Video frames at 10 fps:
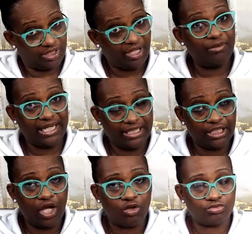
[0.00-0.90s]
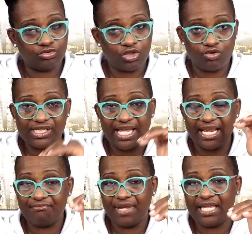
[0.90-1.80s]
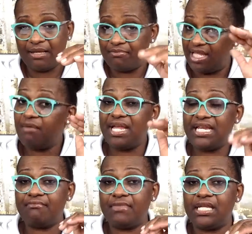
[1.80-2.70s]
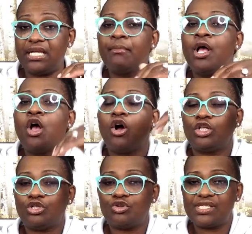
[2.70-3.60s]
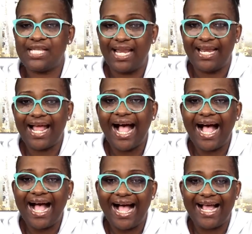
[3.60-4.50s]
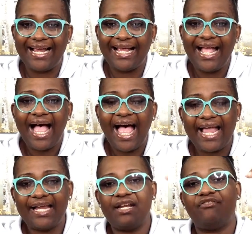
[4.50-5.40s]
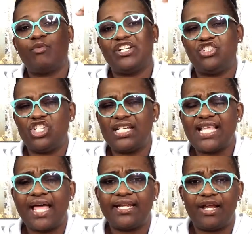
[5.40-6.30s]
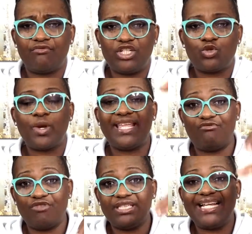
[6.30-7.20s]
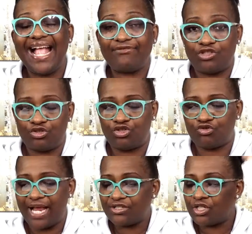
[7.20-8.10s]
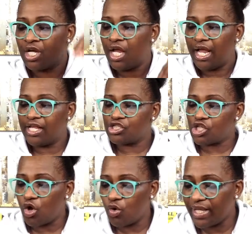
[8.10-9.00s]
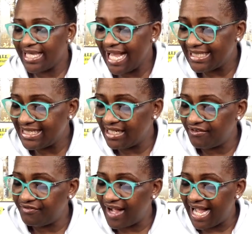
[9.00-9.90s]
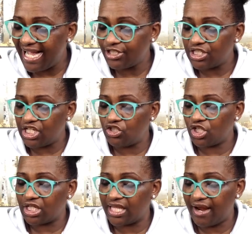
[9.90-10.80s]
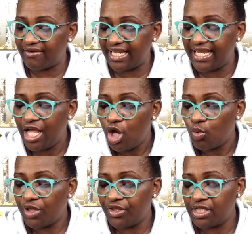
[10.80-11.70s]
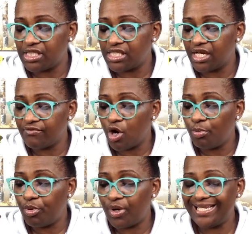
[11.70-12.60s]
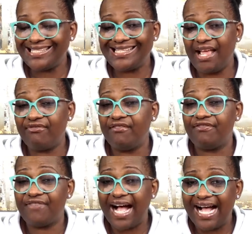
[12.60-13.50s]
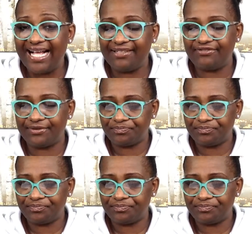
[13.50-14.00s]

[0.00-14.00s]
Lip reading: They'll meet it low. Do you set it medium? They'll meet it medium. Or do you set it high? High enough where it's just out of their reach, where they really have to stretch. And so he identified teacher clarity with a 0.75